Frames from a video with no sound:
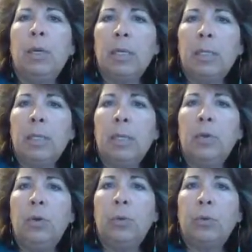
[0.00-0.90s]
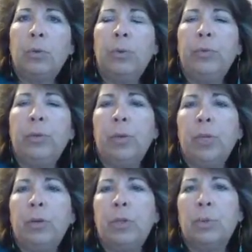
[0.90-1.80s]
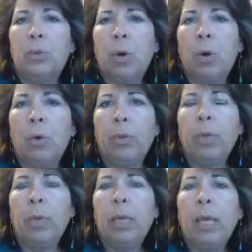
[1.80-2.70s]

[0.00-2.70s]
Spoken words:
continue to improve your leadership growth.